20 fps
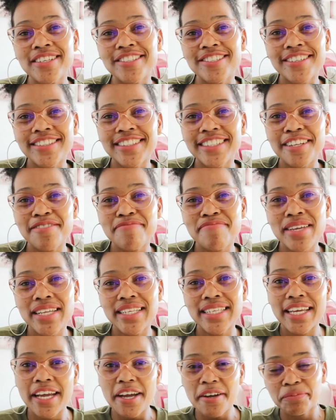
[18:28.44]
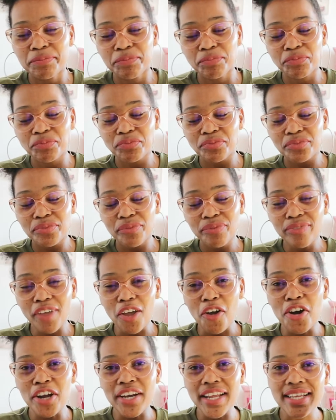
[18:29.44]
my social media
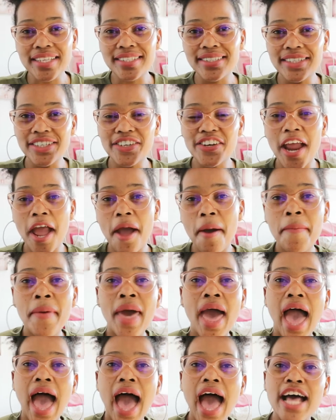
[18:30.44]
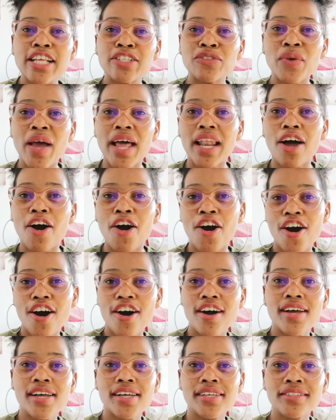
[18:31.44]
on Instagram as well
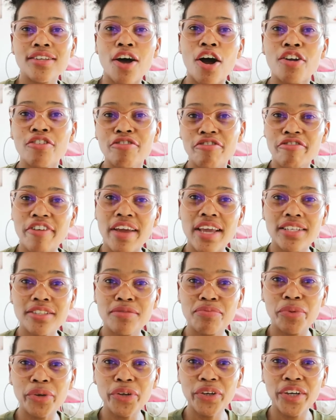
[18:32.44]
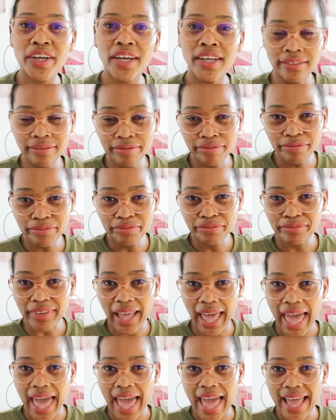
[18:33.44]
as on Facebook
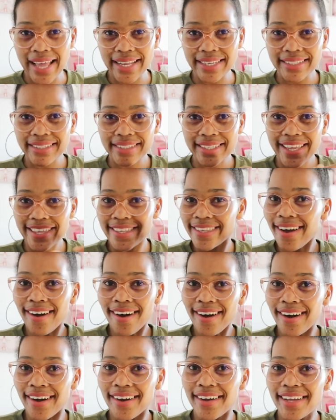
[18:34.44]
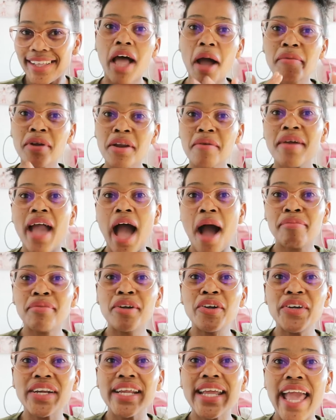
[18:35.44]
and yeah I'm gonna be
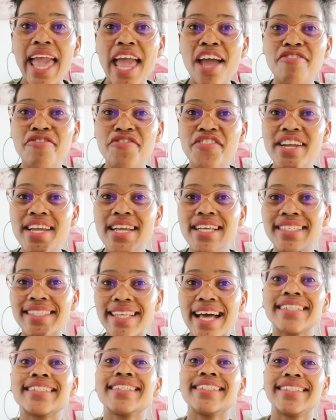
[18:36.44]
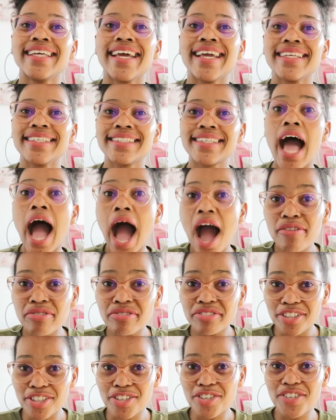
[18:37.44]
uploading every Saturdays,
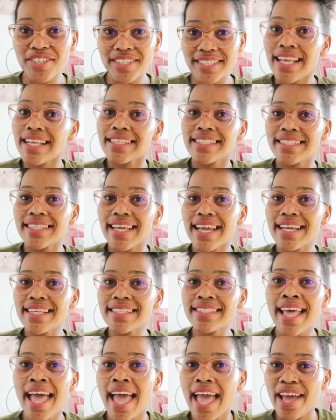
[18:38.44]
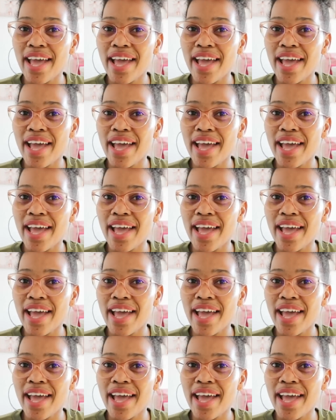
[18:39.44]
afternoon Saturdays.